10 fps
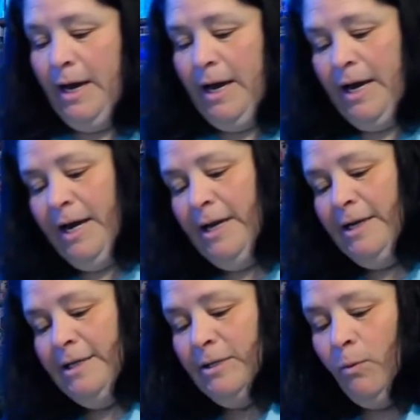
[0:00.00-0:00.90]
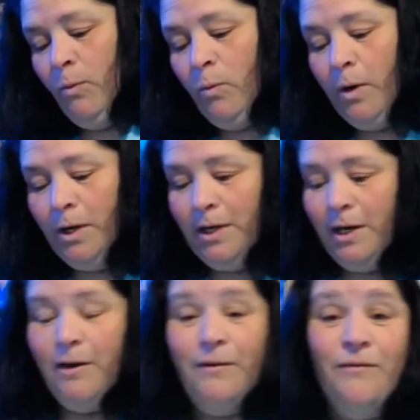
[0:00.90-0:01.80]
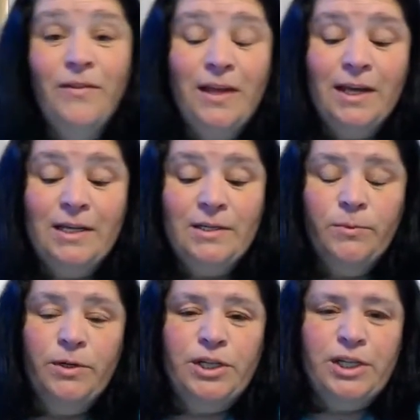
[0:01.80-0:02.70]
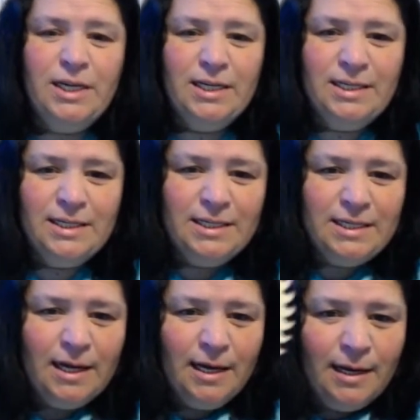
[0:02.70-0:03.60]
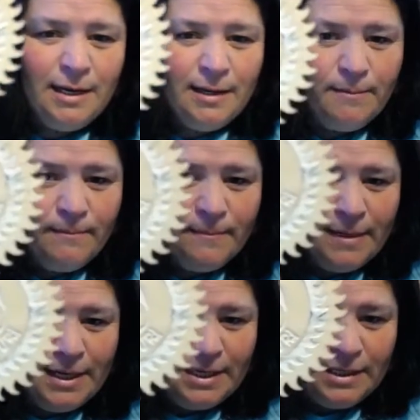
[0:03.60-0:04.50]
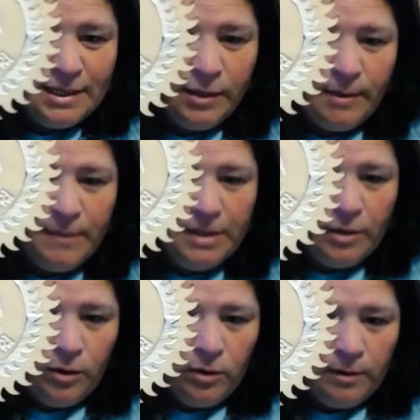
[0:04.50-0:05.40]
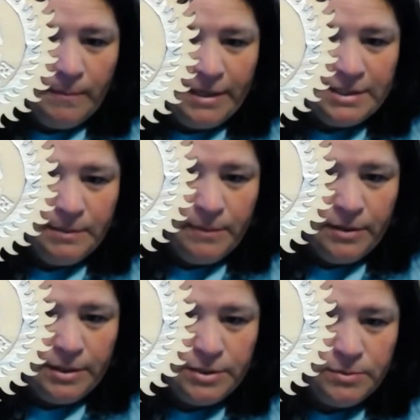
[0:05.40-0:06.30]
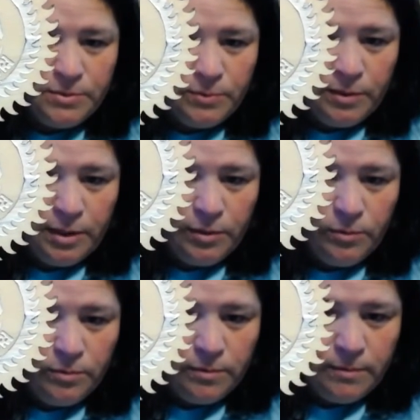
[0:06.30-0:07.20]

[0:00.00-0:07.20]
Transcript: And one of these, which is amazing. I mean, they're all amazing, but this one's really cool.